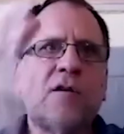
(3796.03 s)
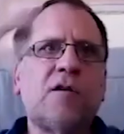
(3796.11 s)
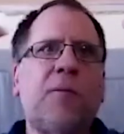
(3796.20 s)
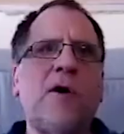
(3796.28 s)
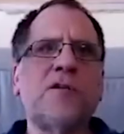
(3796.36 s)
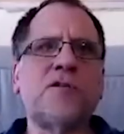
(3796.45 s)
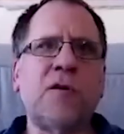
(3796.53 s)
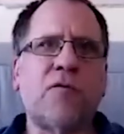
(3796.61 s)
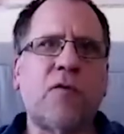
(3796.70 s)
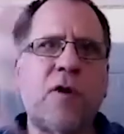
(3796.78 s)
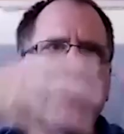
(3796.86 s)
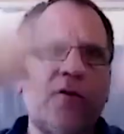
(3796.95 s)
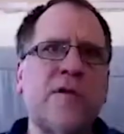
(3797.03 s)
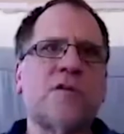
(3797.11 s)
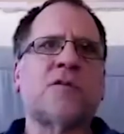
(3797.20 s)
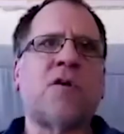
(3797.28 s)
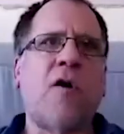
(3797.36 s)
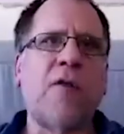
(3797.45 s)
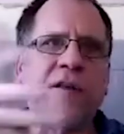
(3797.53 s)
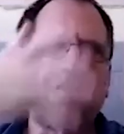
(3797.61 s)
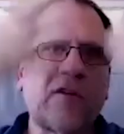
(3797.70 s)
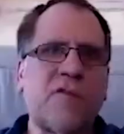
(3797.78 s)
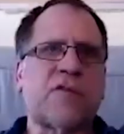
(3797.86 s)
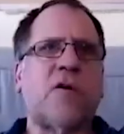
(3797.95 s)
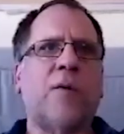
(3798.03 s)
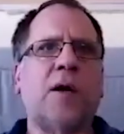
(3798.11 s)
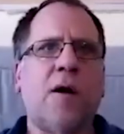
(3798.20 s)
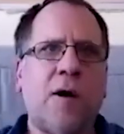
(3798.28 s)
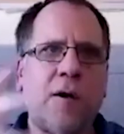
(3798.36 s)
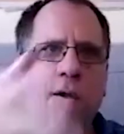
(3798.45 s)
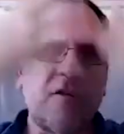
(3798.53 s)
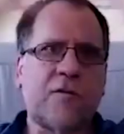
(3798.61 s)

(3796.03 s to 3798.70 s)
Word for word: the demonstrative reference, all that stuff's right. going on.